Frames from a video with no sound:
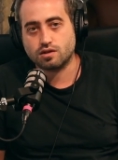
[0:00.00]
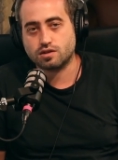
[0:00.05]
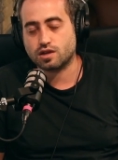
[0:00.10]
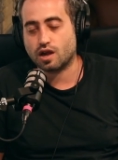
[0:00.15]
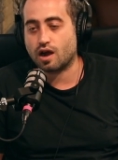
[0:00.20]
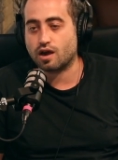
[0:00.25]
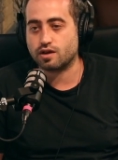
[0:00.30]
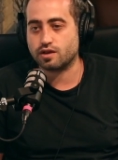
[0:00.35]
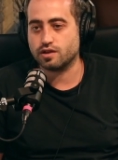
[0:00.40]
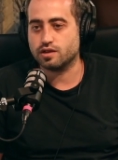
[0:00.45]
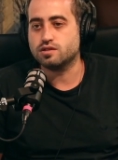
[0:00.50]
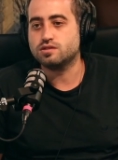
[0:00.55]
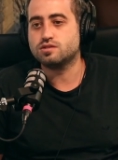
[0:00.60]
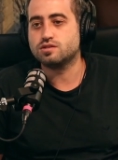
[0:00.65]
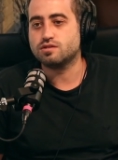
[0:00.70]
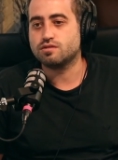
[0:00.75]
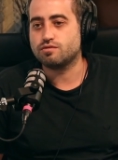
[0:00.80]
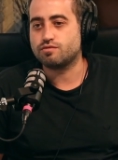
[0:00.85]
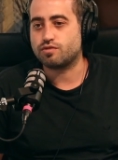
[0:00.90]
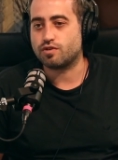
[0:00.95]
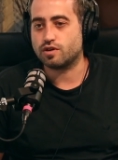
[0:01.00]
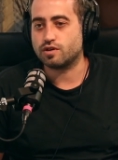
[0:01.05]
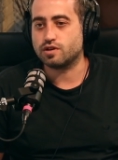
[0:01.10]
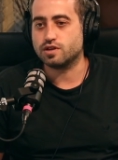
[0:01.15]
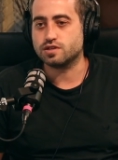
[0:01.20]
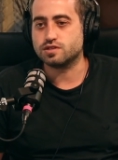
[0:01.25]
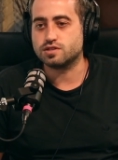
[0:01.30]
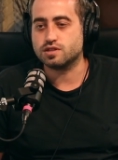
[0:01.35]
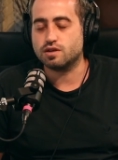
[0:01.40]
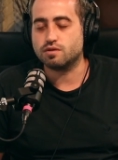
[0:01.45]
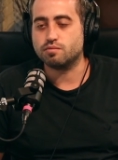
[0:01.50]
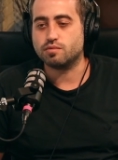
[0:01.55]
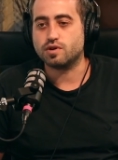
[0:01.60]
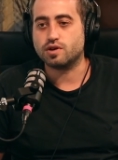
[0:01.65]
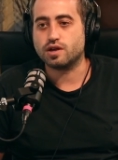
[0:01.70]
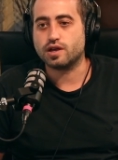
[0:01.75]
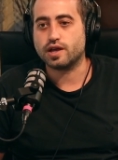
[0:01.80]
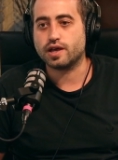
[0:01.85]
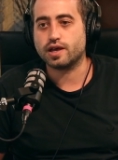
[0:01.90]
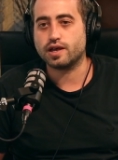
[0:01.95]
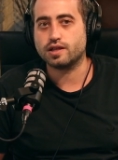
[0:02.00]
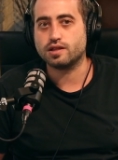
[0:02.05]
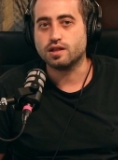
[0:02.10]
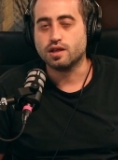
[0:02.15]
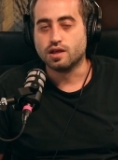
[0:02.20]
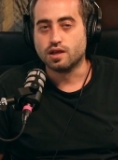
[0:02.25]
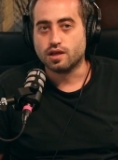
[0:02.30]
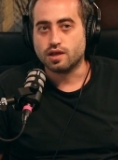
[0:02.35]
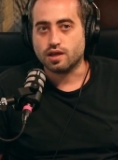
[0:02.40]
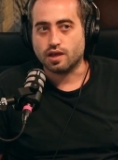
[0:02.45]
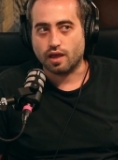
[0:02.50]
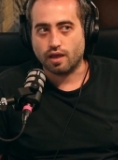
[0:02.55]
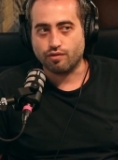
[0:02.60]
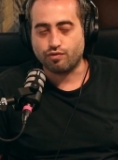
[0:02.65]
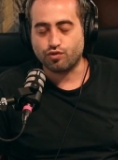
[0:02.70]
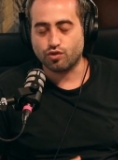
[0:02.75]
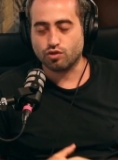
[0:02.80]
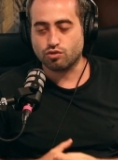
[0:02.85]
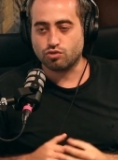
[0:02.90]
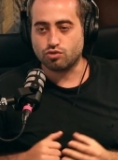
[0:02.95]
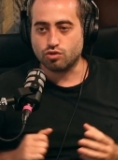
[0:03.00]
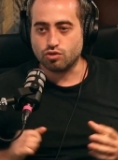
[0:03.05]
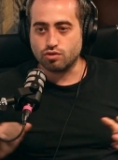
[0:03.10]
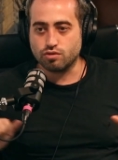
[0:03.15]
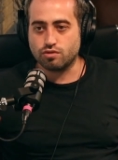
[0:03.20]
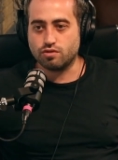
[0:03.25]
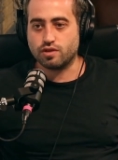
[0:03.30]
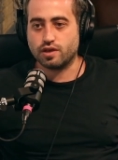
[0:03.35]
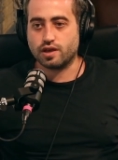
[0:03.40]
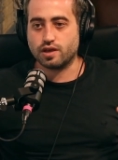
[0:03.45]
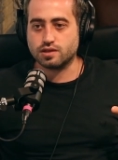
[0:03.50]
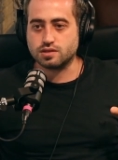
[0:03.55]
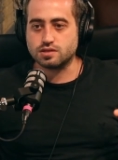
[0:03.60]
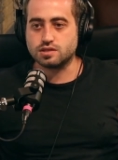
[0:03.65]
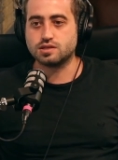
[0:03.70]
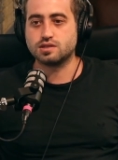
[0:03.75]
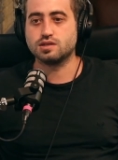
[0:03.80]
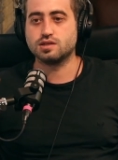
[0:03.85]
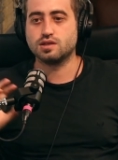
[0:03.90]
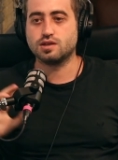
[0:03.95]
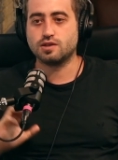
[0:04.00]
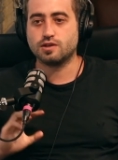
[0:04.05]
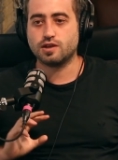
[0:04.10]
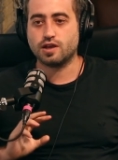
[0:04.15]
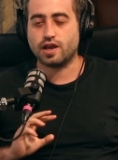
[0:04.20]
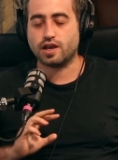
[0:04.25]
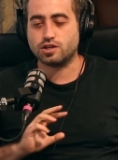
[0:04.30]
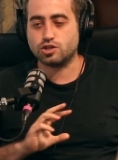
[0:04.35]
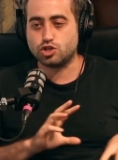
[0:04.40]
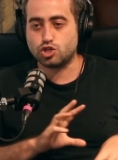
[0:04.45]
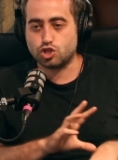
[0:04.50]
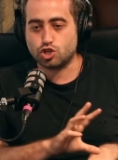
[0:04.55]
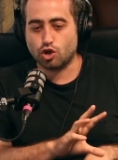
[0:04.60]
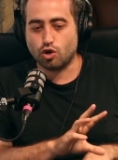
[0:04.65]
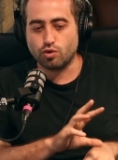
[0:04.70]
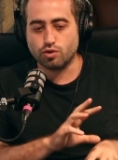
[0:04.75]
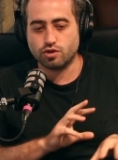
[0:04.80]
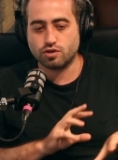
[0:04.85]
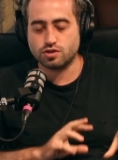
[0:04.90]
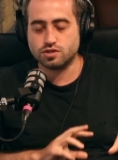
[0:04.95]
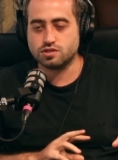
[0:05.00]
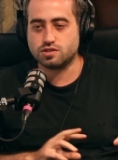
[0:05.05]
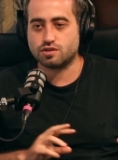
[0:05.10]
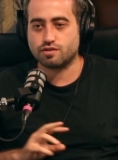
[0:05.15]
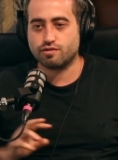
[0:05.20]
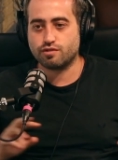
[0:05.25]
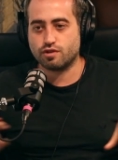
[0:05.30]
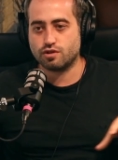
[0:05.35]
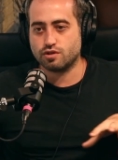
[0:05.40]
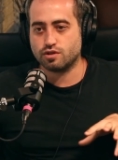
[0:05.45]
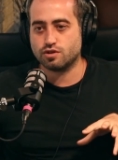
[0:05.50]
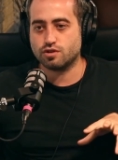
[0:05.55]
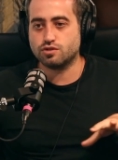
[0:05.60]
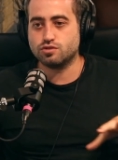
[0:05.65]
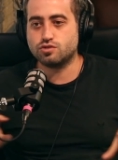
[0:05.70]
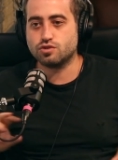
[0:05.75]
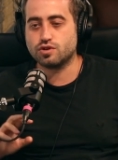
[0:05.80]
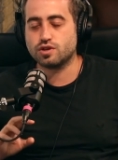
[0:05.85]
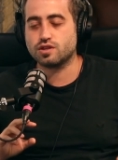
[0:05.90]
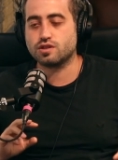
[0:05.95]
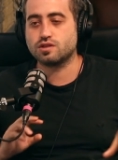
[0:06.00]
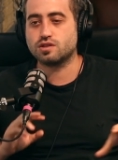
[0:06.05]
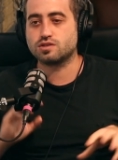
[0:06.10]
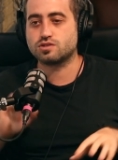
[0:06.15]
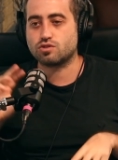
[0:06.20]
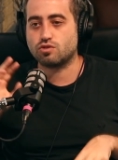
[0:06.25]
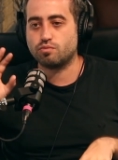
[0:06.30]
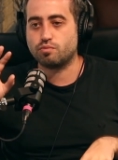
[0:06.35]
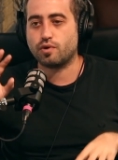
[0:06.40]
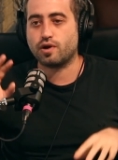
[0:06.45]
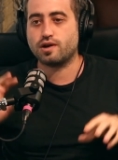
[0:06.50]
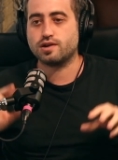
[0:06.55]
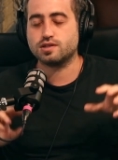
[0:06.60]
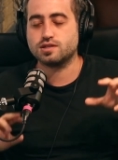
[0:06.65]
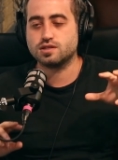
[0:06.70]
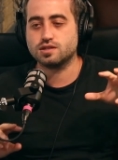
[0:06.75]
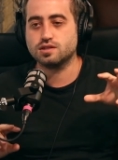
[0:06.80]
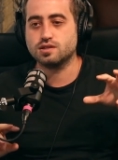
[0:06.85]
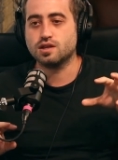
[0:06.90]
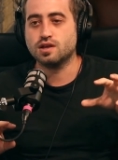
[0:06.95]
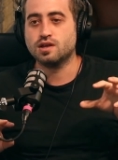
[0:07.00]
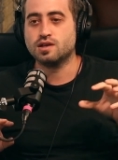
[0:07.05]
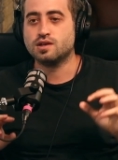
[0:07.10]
target for this number? And if you do this and show your interviewer you're doing this comparison,